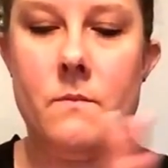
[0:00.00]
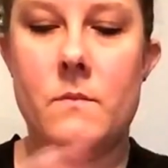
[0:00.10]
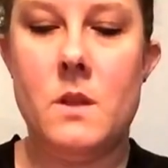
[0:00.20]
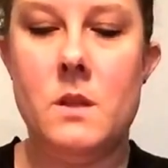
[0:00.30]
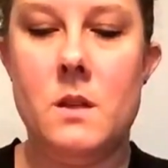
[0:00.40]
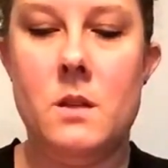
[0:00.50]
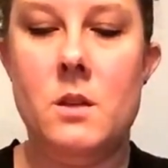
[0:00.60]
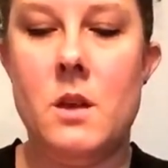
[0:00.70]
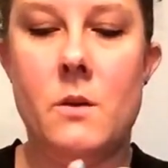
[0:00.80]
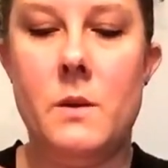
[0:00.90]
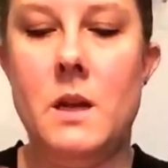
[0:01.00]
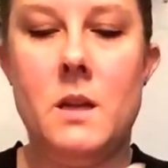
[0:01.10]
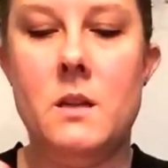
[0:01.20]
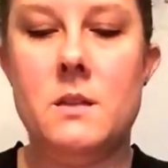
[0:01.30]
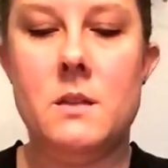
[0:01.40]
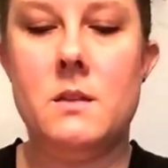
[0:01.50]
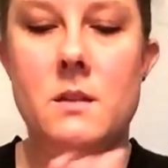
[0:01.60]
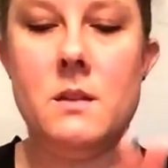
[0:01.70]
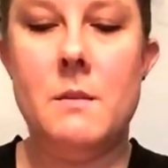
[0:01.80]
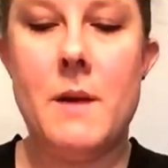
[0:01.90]
the doughy
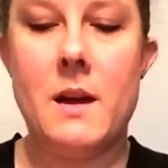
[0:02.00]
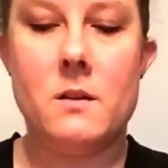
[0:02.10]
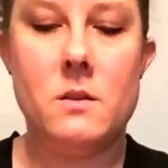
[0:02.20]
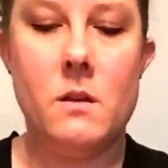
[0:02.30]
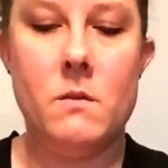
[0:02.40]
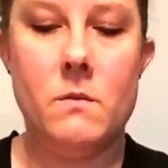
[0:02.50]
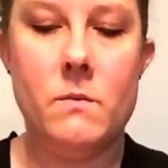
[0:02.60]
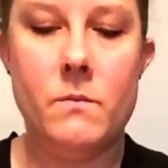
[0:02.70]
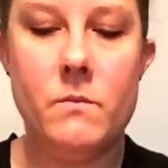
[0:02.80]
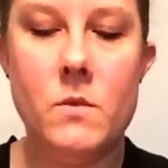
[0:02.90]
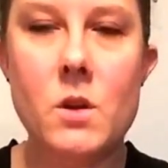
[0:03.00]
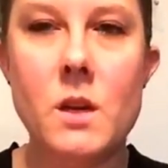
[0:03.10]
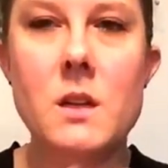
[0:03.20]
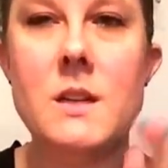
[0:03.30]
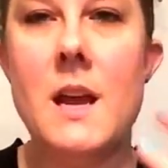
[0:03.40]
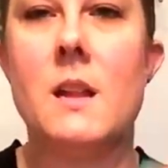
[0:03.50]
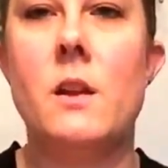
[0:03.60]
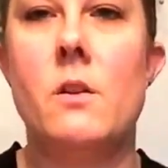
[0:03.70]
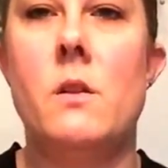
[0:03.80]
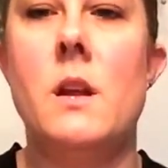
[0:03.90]
consistency back. So you can take
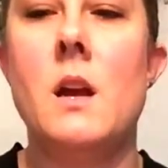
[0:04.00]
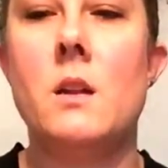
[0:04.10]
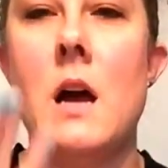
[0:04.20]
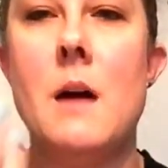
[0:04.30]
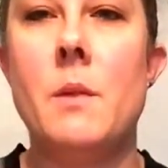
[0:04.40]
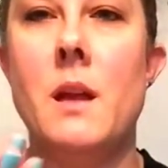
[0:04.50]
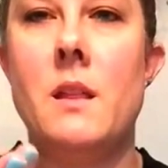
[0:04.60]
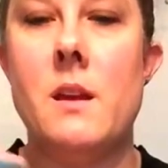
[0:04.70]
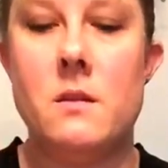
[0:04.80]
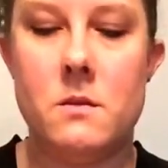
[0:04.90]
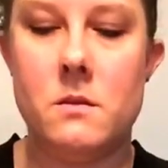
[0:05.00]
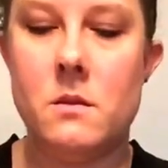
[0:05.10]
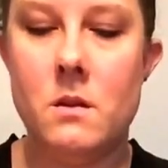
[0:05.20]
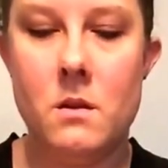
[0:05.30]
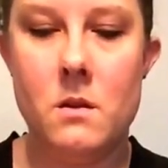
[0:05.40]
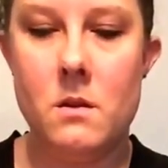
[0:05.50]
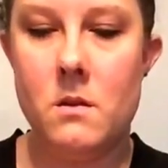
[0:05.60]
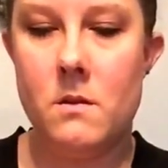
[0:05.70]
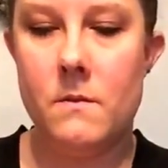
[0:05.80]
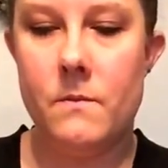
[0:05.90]
literally a glob like this
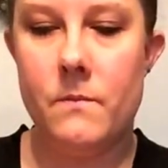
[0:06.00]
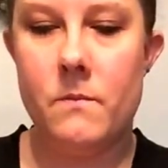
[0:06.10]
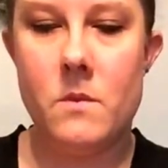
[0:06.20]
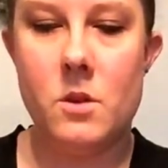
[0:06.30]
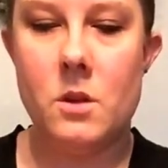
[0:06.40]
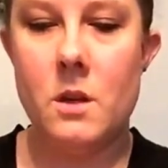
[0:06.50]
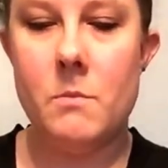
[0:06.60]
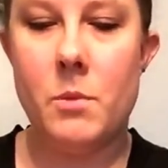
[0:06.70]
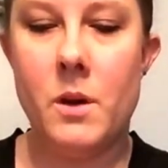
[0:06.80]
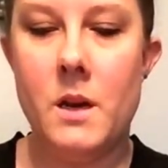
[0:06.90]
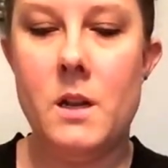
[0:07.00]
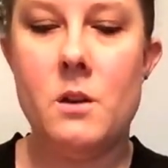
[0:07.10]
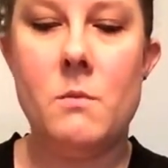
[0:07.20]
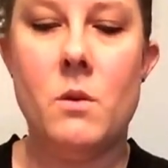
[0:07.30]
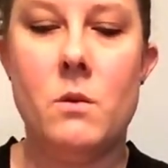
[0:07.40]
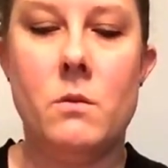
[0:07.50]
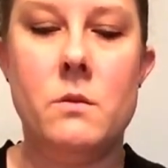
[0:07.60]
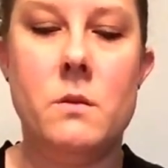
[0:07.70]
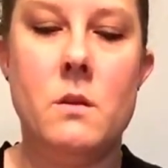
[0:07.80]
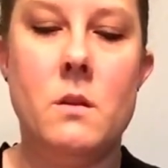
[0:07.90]
and put it in your
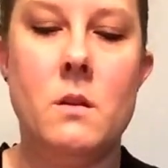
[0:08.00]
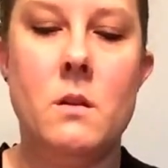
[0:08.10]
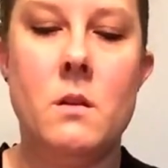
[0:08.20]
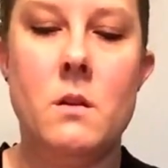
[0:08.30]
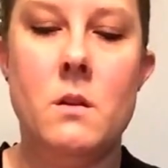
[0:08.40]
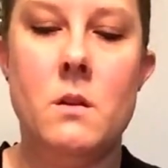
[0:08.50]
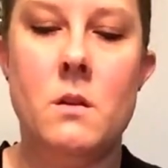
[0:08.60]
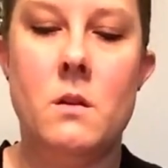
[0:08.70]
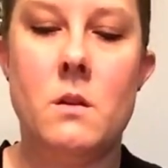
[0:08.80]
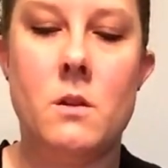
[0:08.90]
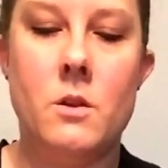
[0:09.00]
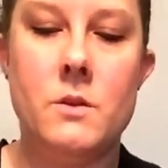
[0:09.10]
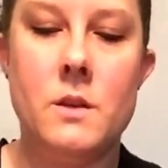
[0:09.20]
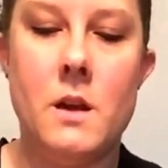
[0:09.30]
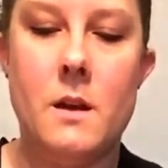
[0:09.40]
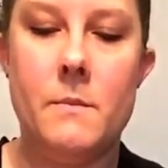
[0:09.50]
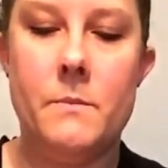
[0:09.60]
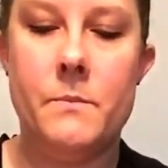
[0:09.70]
mold, close it up,